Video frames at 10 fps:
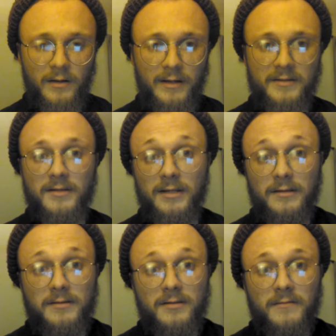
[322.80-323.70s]
its
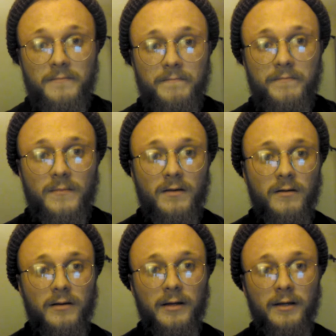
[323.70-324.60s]
needs,
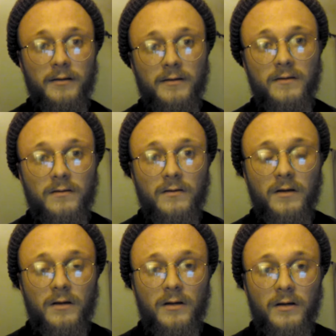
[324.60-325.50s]
and
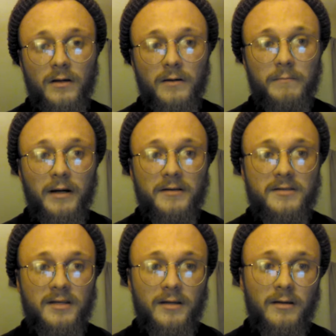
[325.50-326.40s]
by
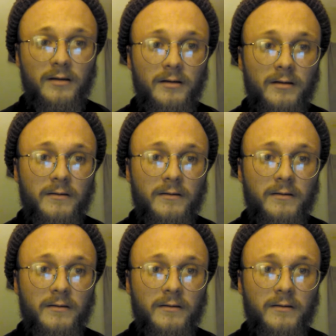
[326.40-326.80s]
seeing,